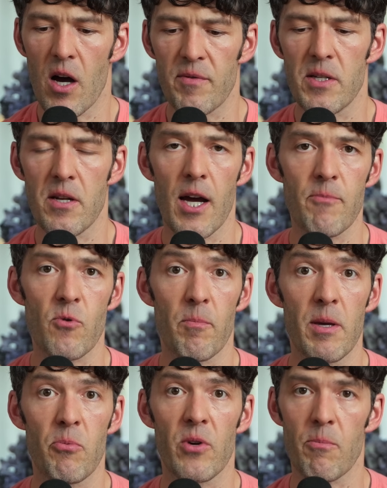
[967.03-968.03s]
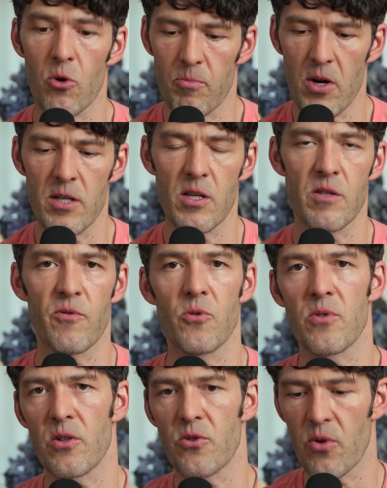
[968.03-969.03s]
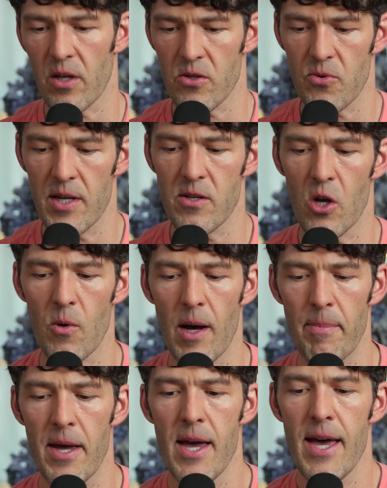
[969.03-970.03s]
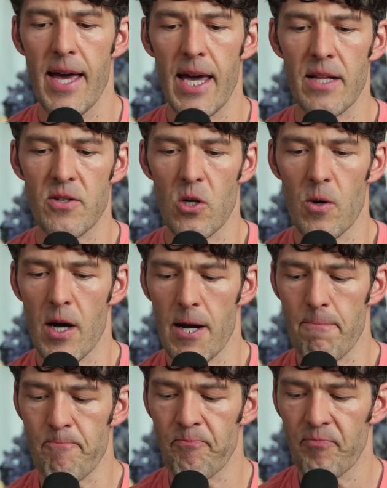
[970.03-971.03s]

Oftentimes when people eat more processed foods, their triglycerides go up. And so